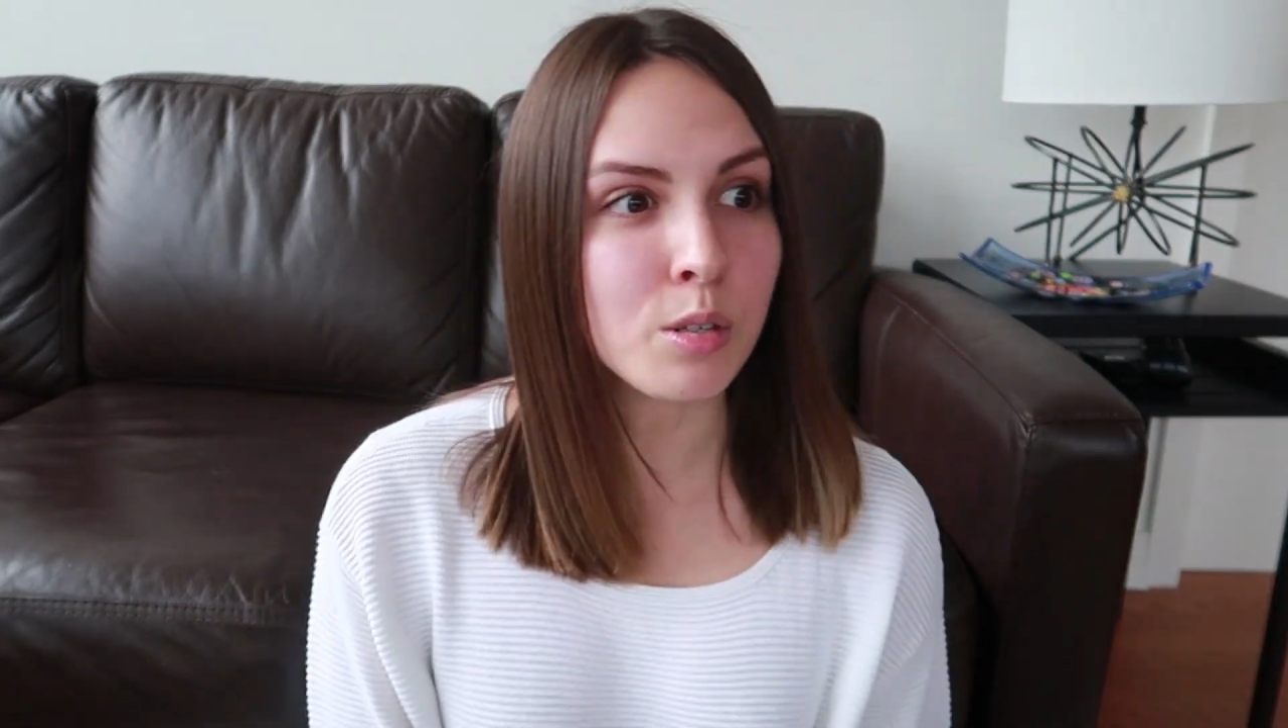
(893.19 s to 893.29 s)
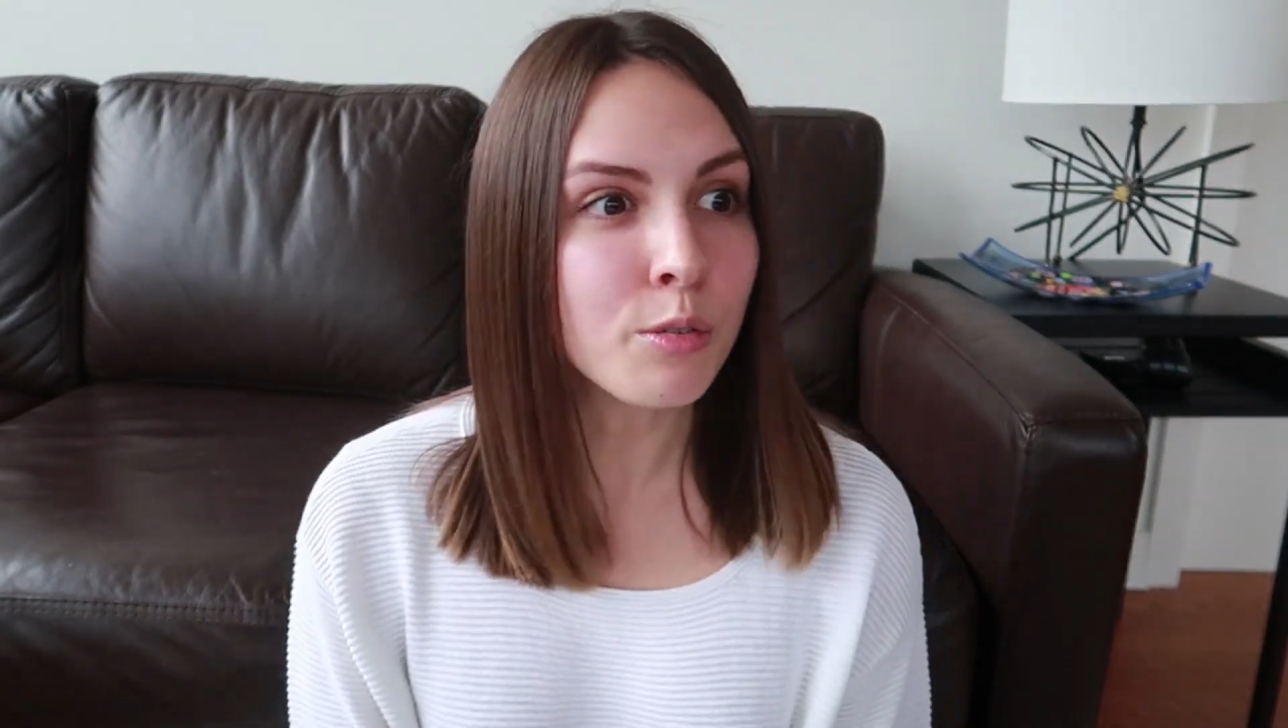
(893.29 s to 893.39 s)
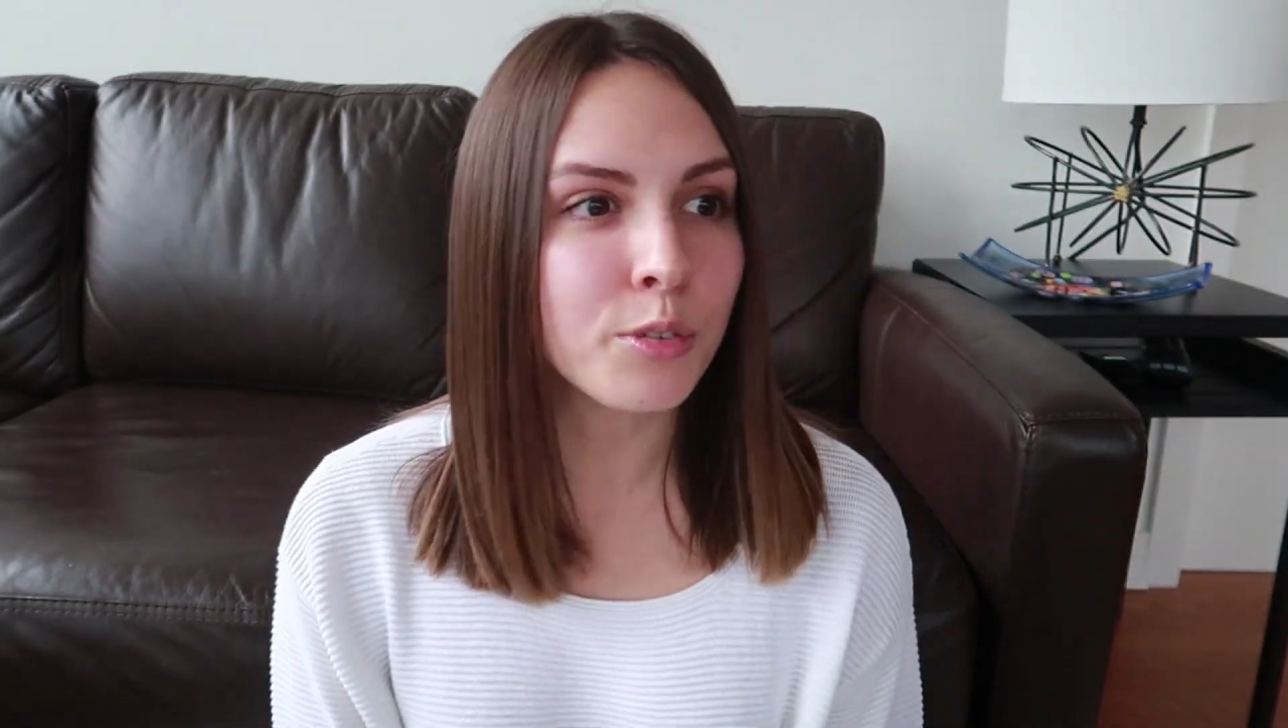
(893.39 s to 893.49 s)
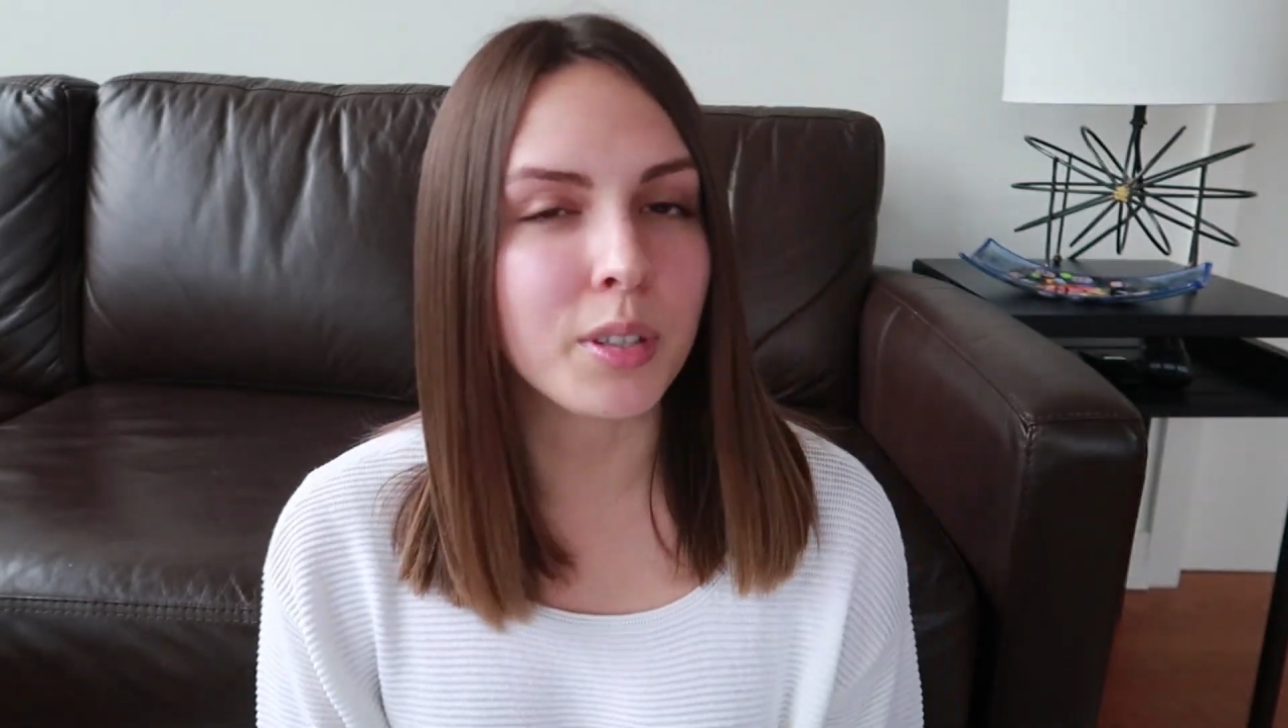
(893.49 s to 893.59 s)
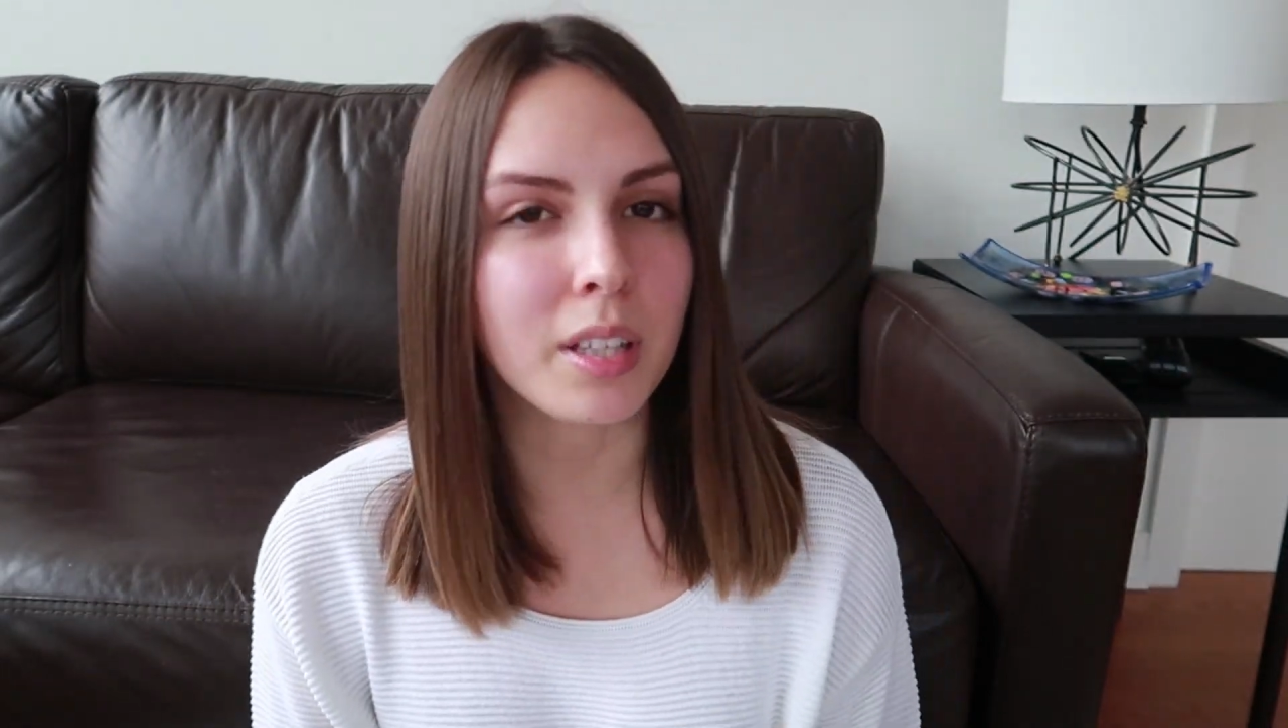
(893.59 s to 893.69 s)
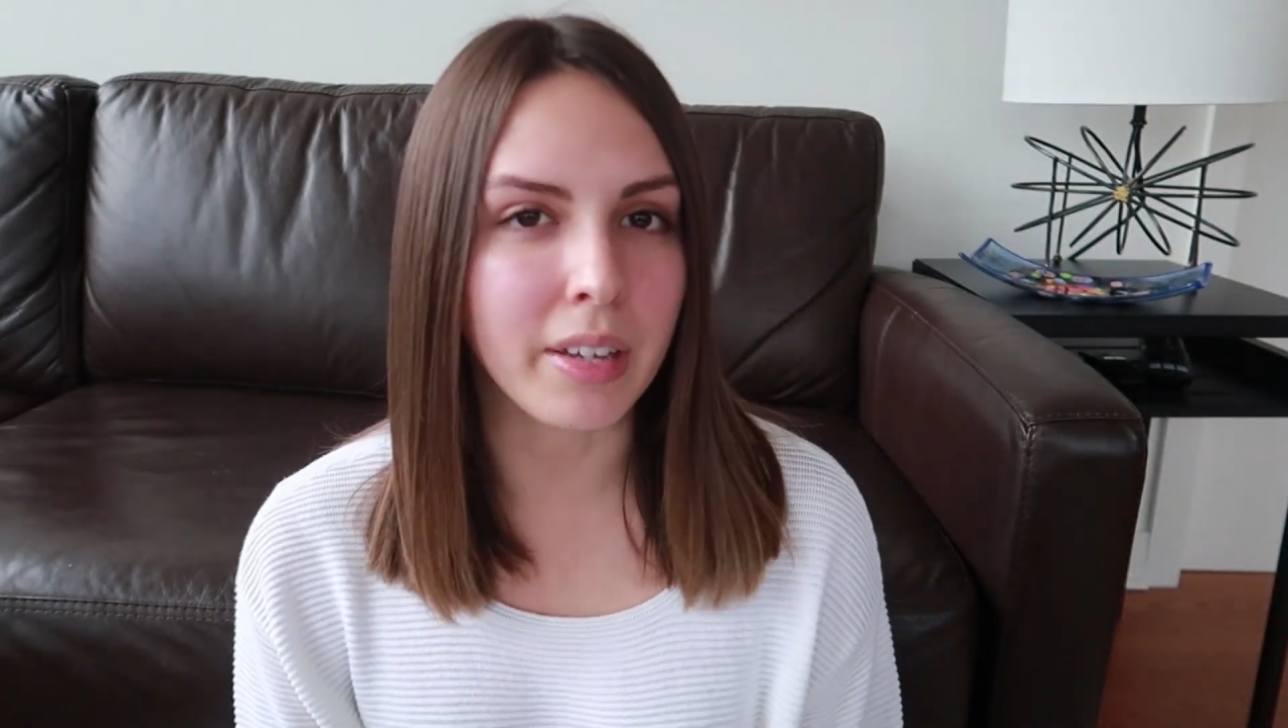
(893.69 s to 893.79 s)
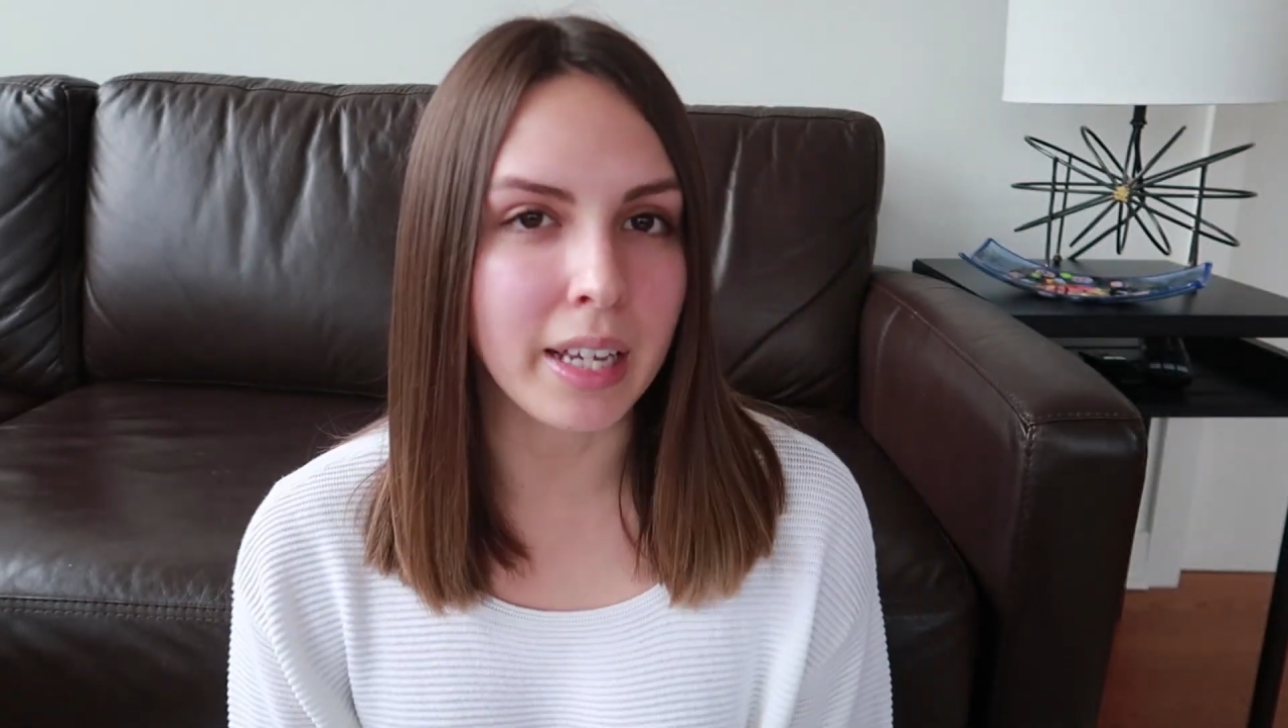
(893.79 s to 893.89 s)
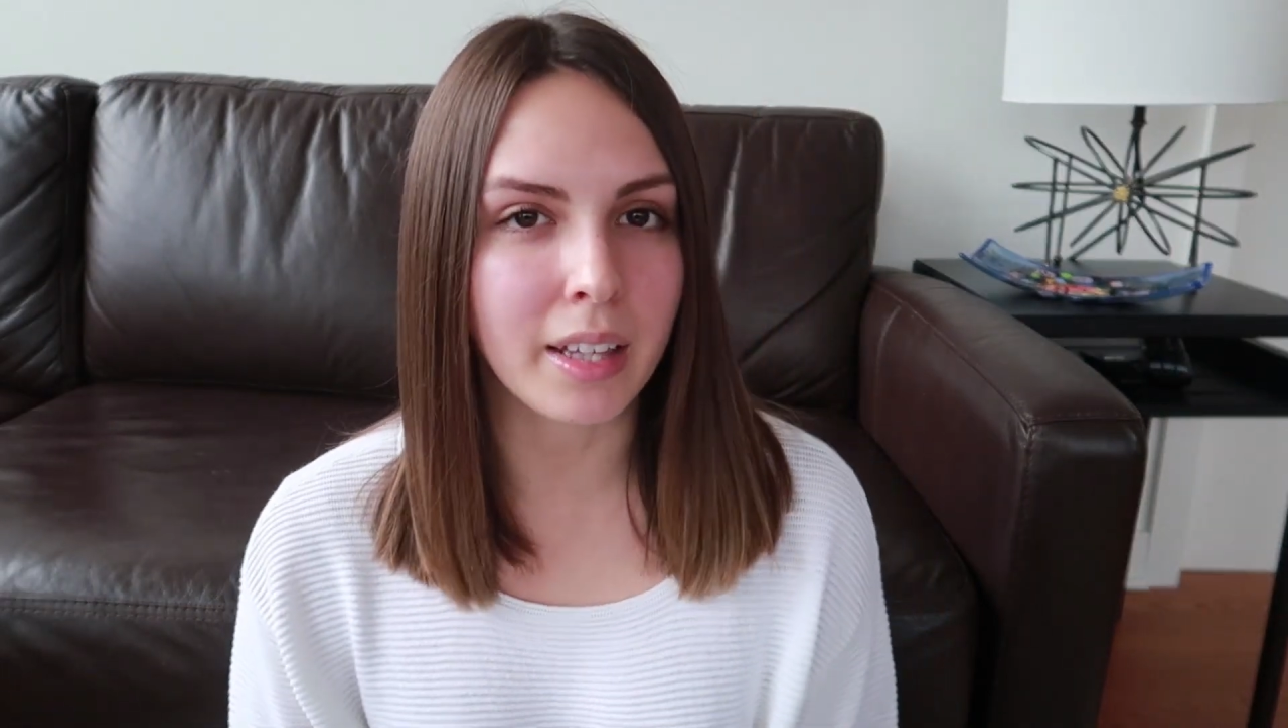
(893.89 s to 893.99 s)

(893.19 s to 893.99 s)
do for a living?